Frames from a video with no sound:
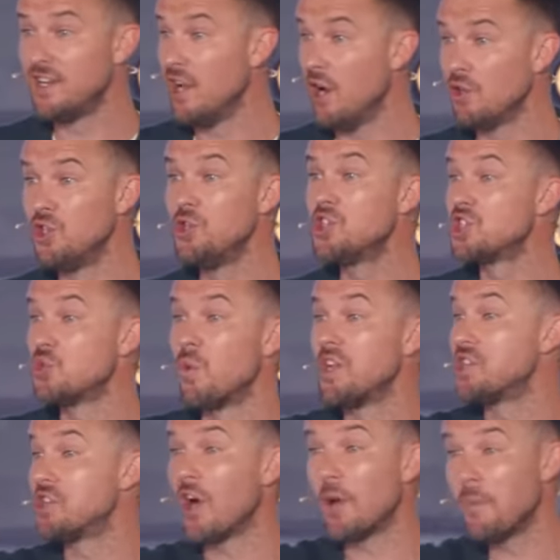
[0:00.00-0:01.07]
yo, you
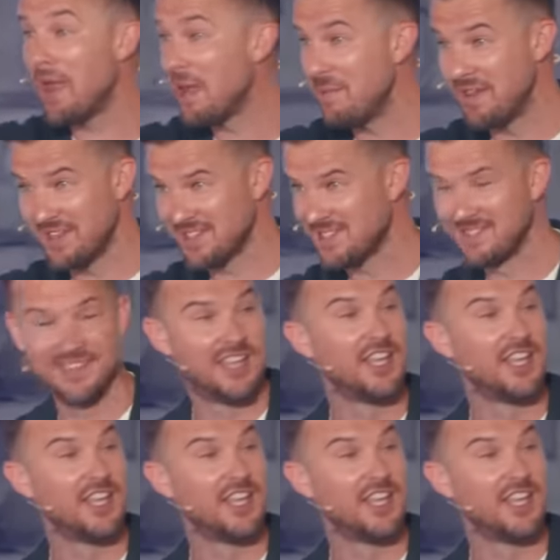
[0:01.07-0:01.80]
switched our babies.